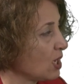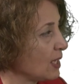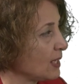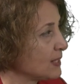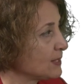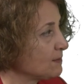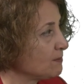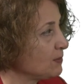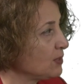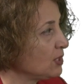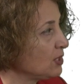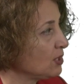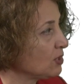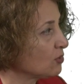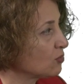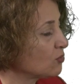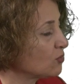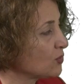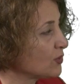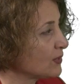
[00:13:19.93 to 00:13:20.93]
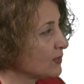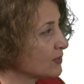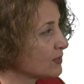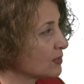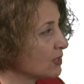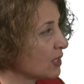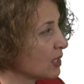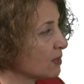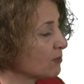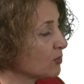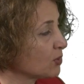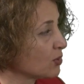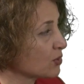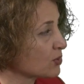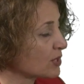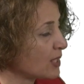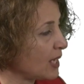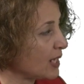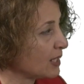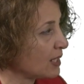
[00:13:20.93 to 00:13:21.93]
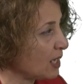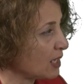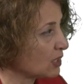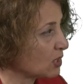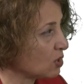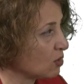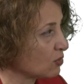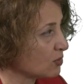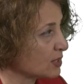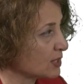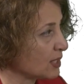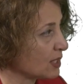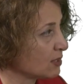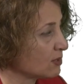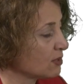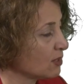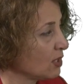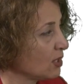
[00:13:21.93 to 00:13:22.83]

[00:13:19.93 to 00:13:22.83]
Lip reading: as we increase the arabinose island content,